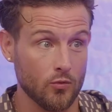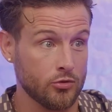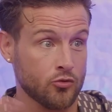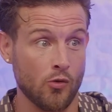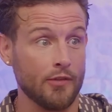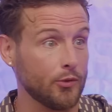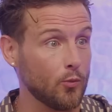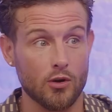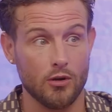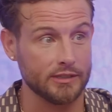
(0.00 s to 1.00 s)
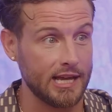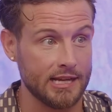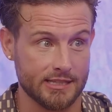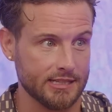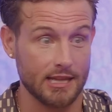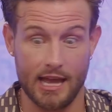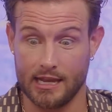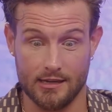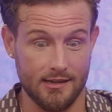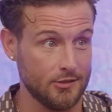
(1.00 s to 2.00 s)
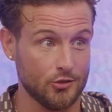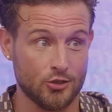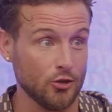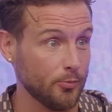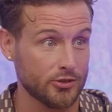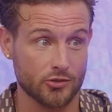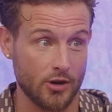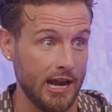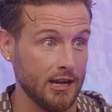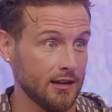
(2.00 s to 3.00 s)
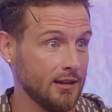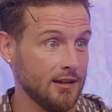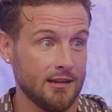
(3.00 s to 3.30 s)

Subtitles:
throughout the world as this like super straight,